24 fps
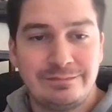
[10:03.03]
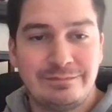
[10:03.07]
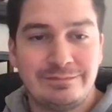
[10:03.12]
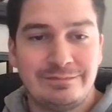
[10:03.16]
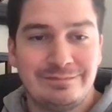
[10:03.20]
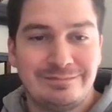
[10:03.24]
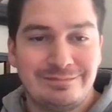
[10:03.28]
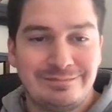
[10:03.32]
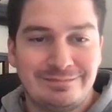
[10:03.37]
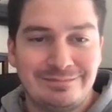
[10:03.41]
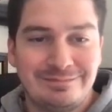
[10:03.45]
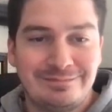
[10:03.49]

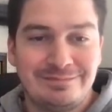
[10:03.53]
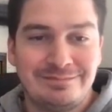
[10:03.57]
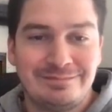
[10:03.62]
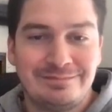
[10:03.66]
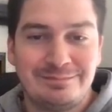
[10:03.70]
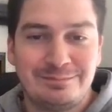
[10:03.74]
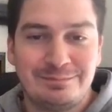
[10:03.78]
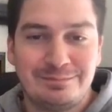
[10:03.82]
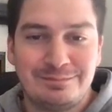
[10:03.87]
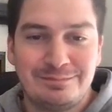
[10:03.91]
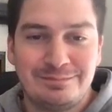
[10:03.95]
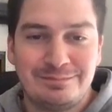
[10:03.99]

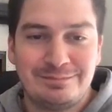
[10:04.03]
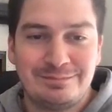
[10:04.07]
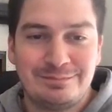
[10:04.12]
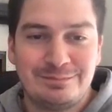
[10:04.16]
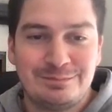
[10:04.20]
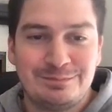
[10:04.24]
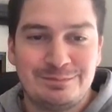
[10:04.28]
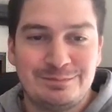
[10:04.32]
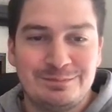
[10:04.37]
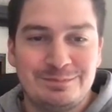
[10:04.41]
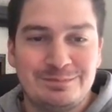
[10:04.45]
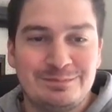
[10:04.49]

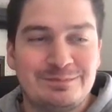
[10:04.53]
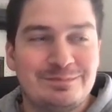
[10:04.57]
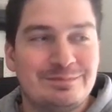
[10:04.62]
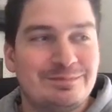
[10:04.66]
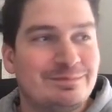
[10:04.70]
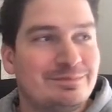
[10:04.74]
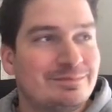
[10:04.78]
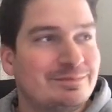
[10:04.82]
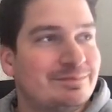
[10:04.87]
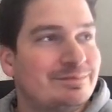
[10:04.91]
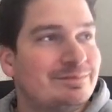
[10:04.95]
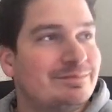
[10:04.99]

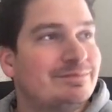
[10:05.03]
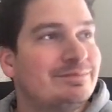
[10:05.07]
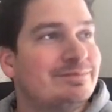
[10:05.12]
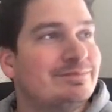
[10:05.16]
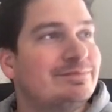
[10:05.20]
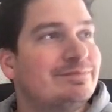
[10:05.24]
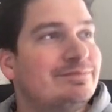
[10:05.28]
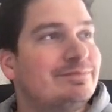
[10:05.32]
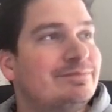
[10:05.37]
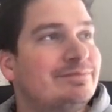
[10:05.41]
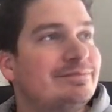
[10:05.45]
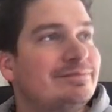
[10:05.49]

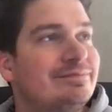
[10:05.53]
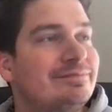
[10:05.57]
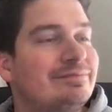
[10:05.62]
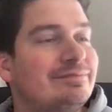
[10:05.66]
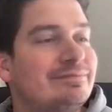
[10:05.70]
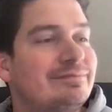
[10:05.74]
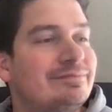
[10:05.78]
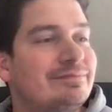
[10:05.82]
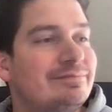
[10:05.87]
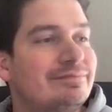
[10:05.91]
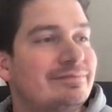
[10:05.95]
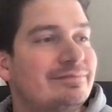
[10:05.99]

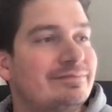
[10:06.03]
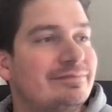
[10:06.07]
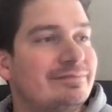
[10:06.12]
No words are spoken by the person on screen.